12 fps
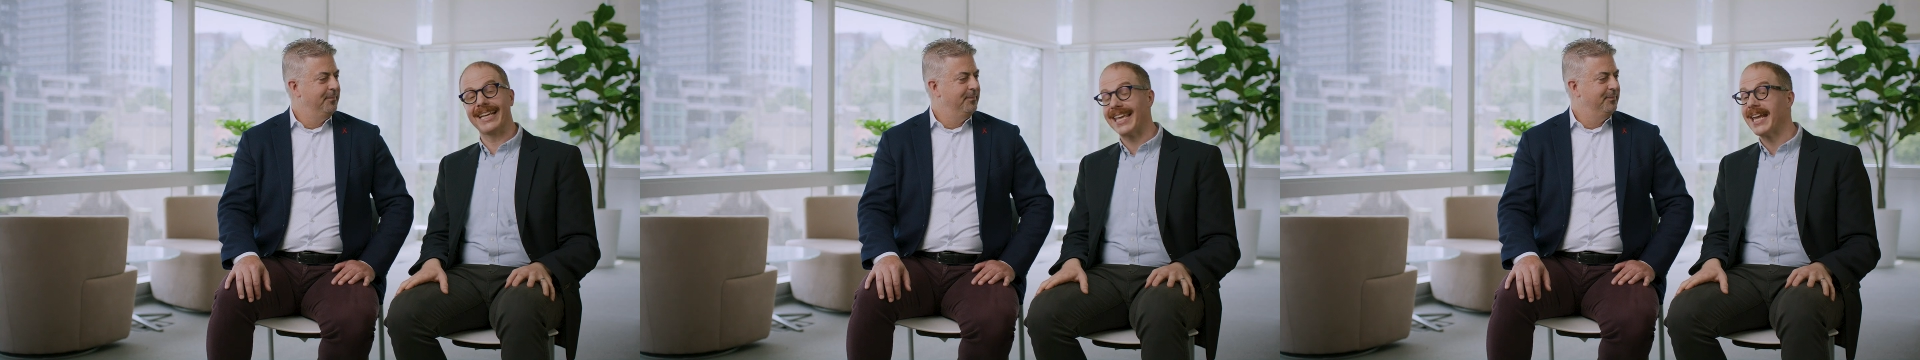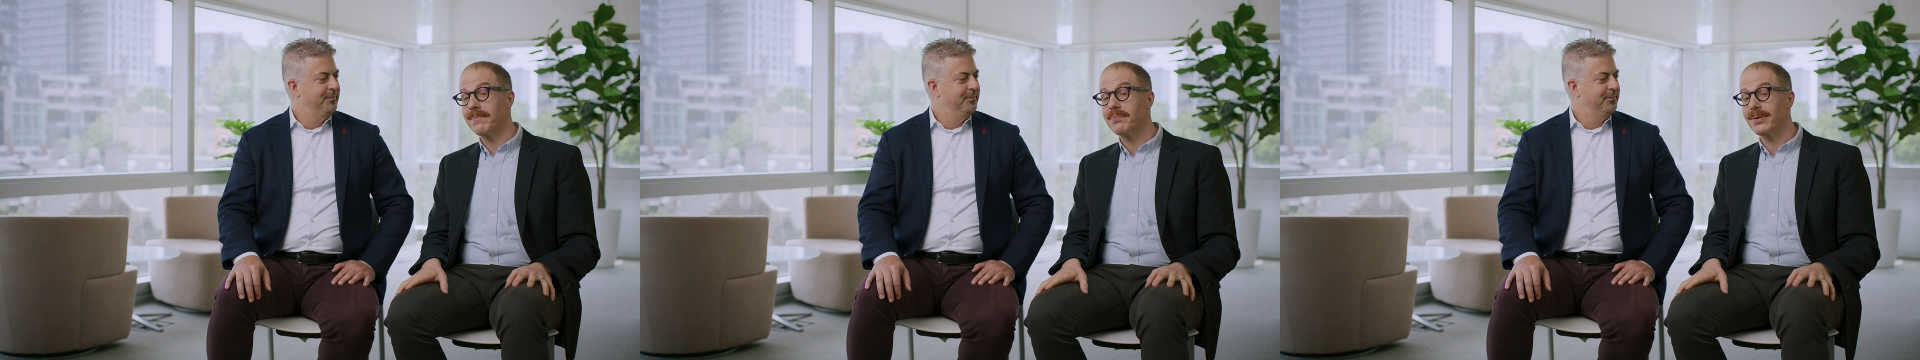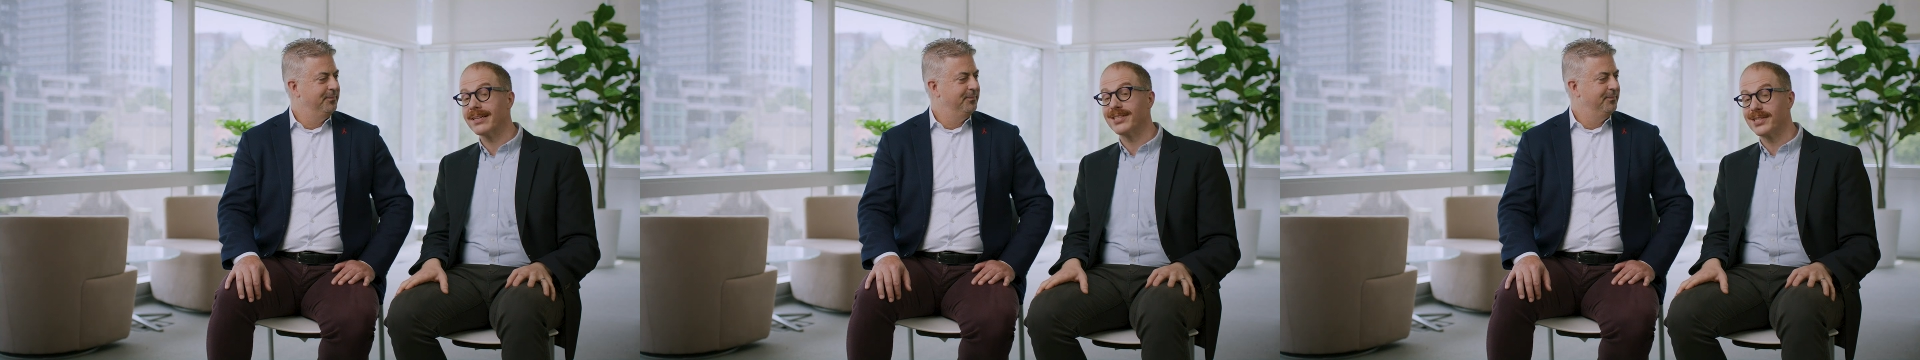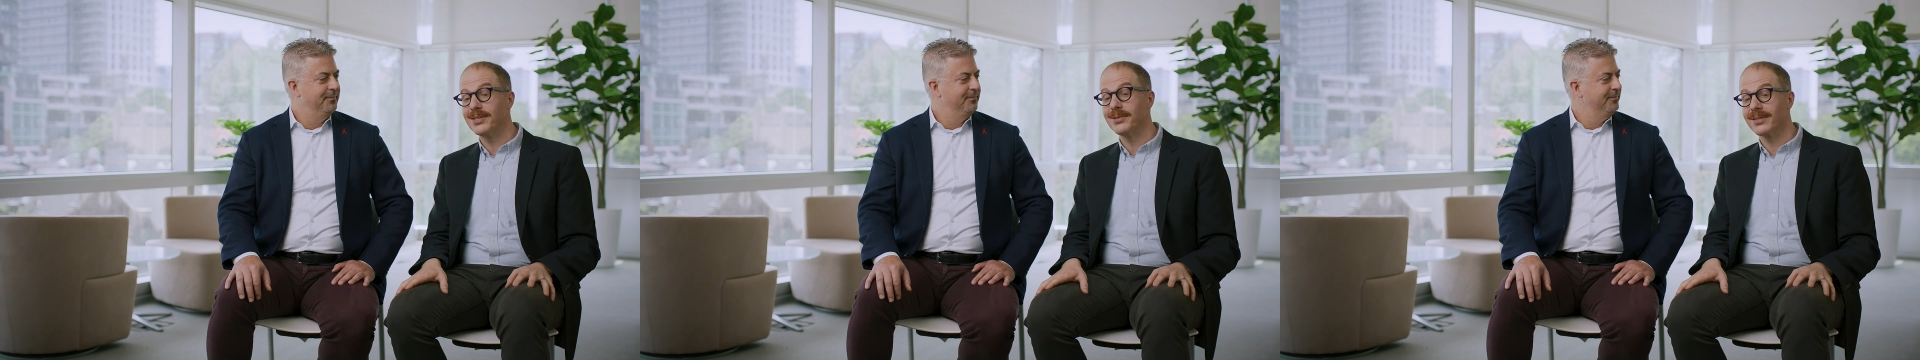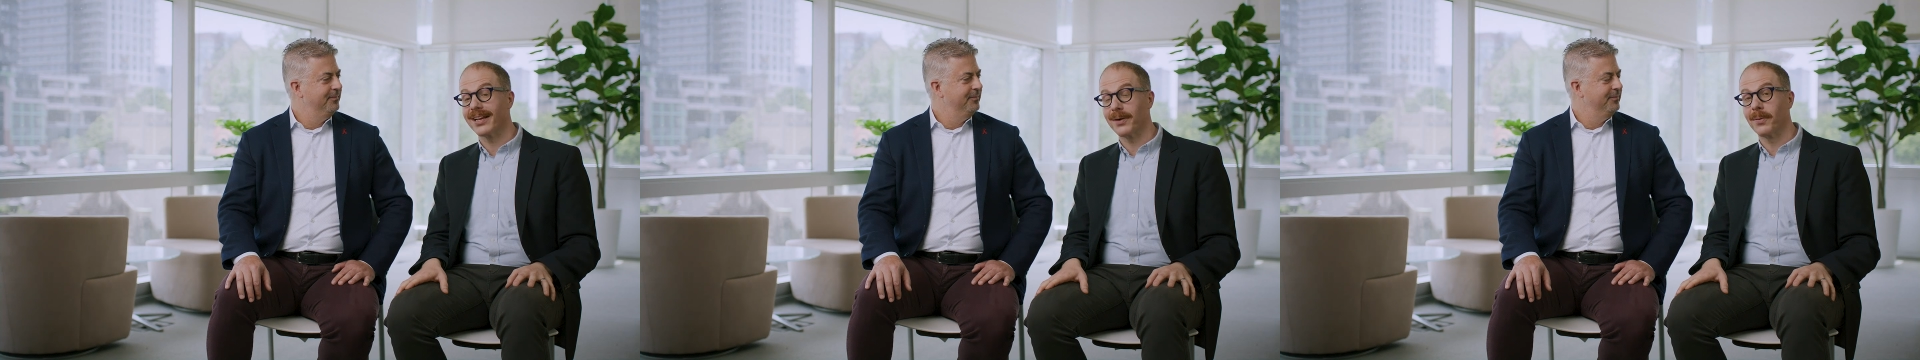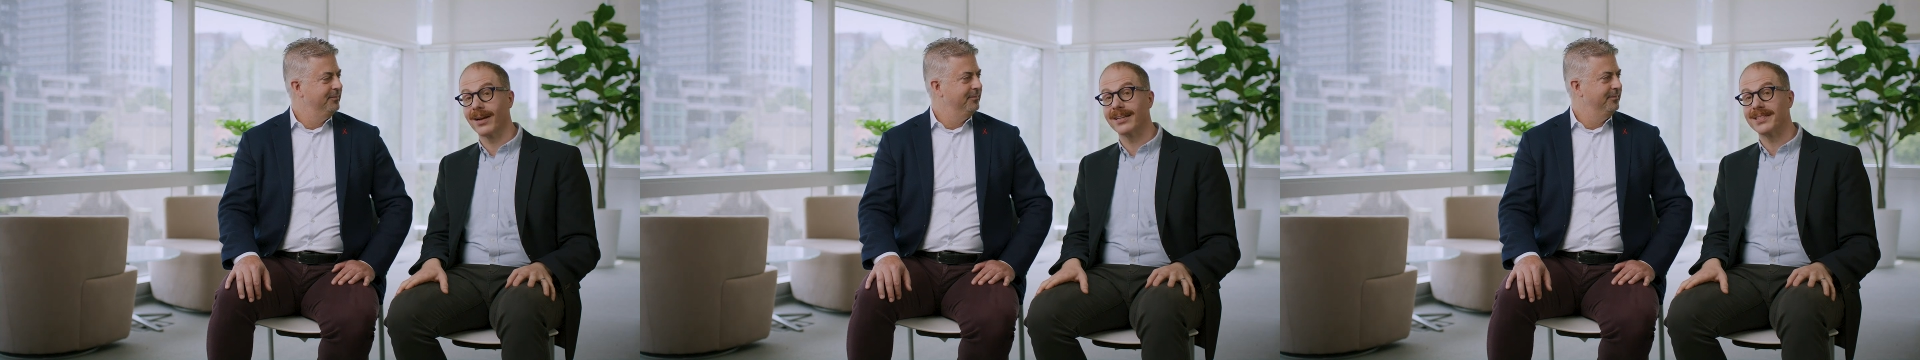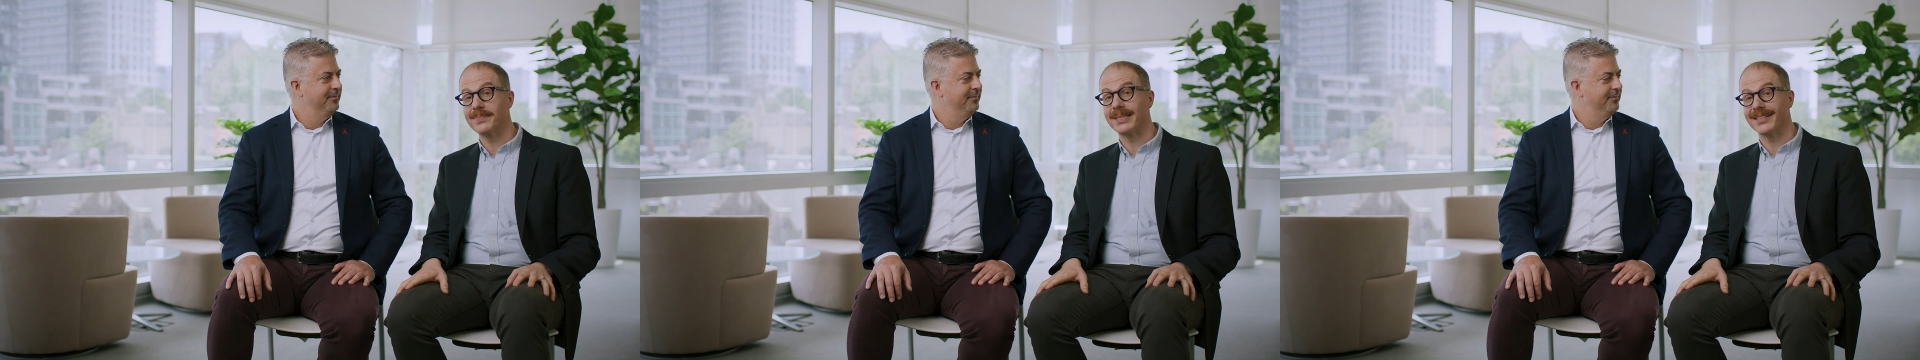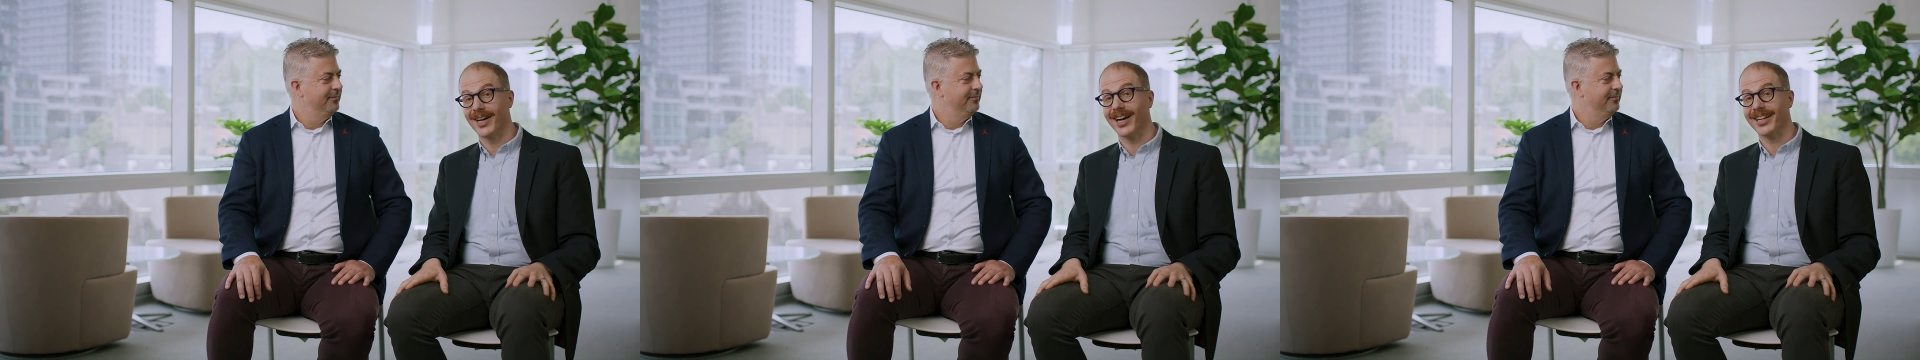Speaker 1: It came pretty soon that I wanted to be a
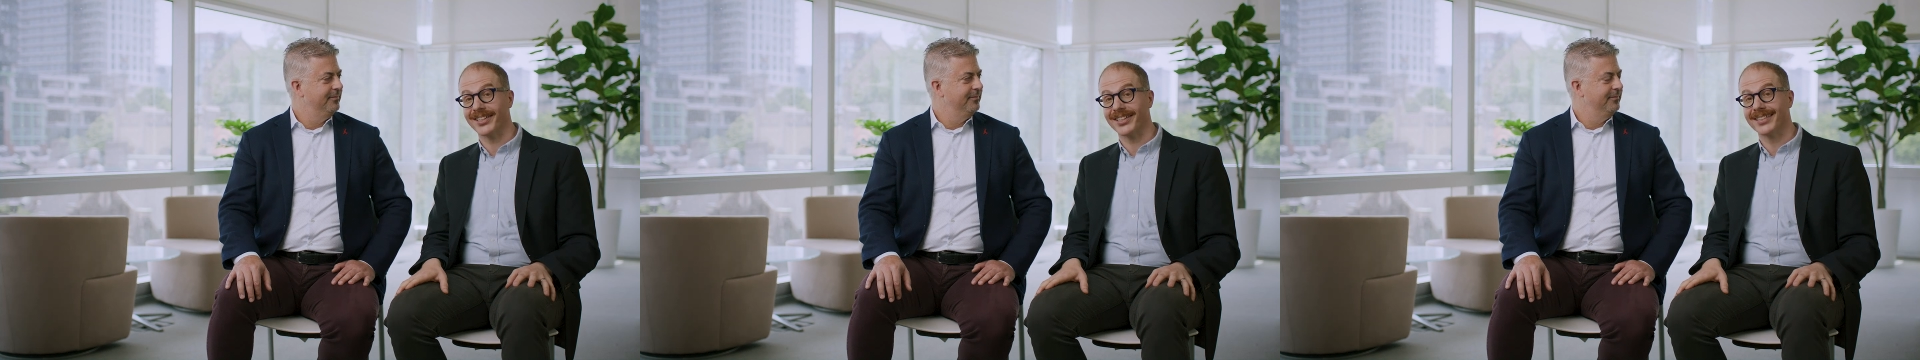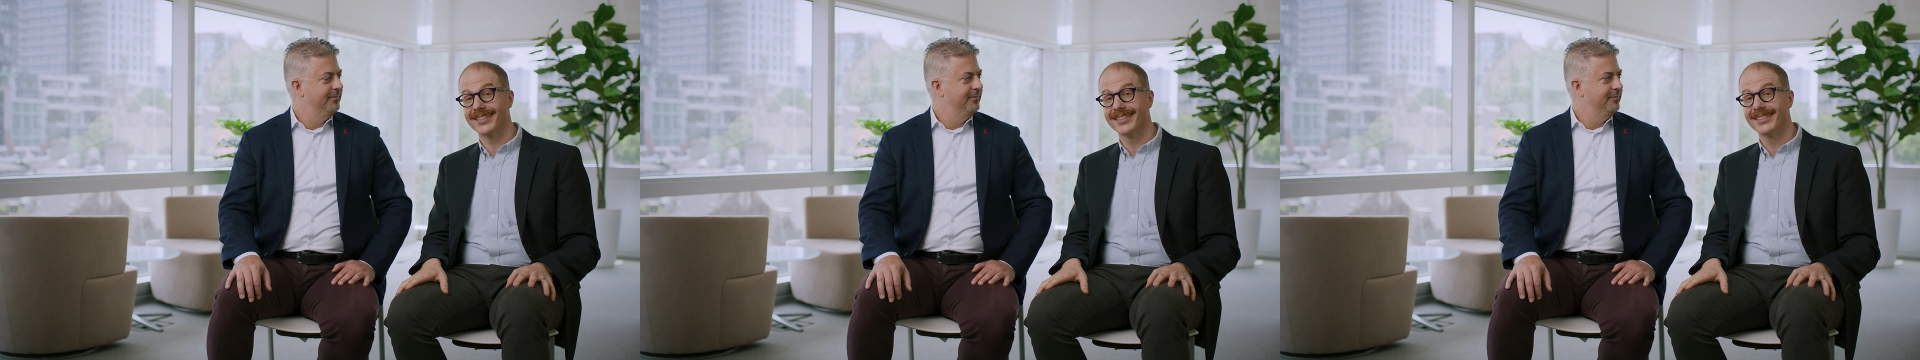doctor